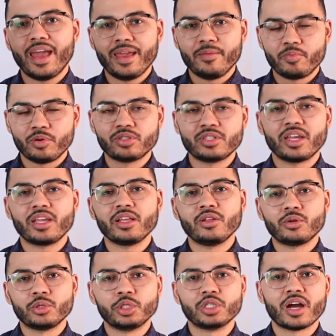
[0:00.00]
a
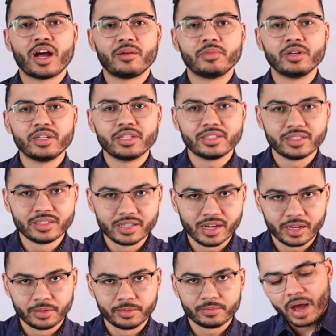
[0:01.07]
particular job done?